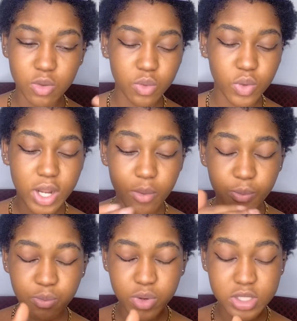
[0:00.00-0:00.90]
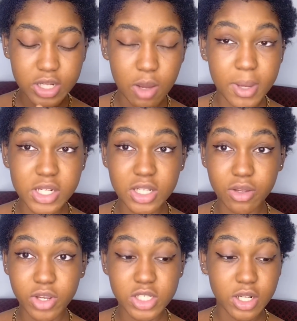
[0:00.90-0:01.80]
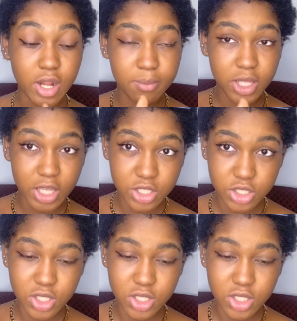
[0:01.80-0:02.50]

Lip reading: When I printed out my declaration and application,